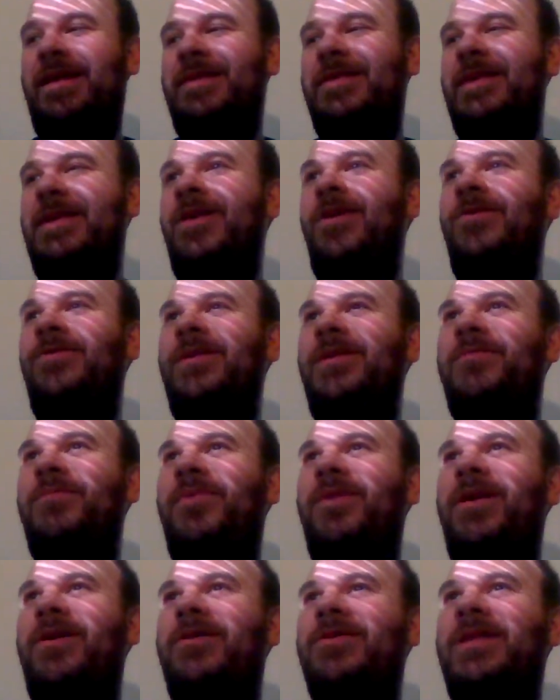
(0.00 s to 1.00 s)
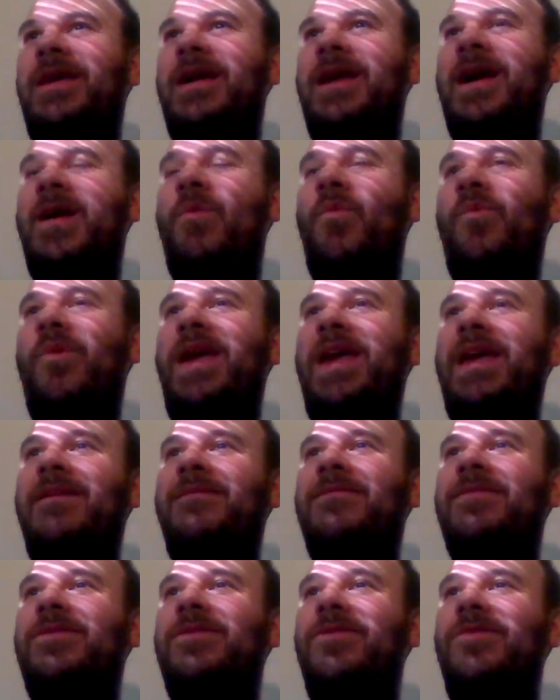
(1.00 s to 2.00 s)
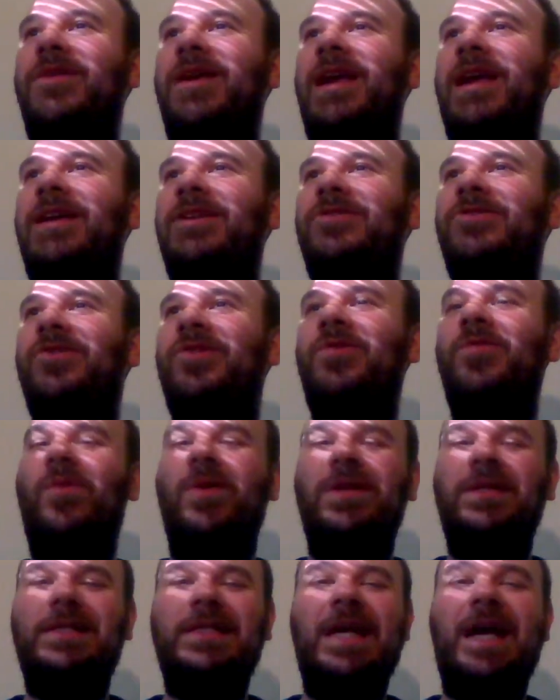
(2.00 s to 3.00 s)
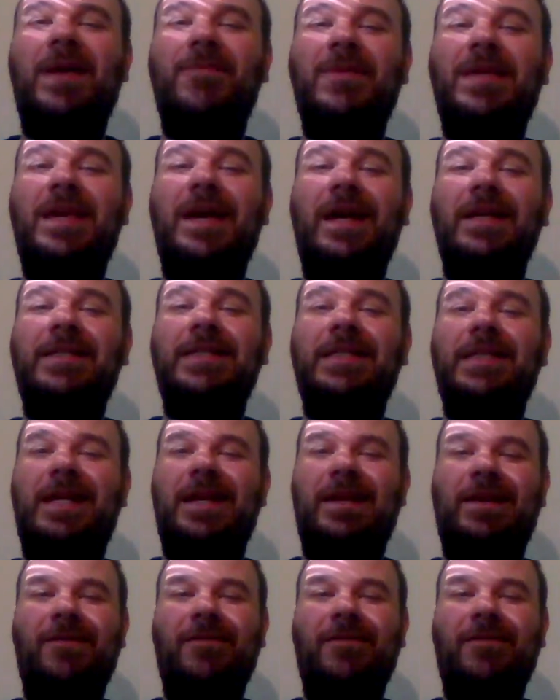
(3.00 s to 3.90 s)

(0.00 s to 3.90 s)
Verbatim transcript: The only player that got waived due to injured was Tommy Hudson,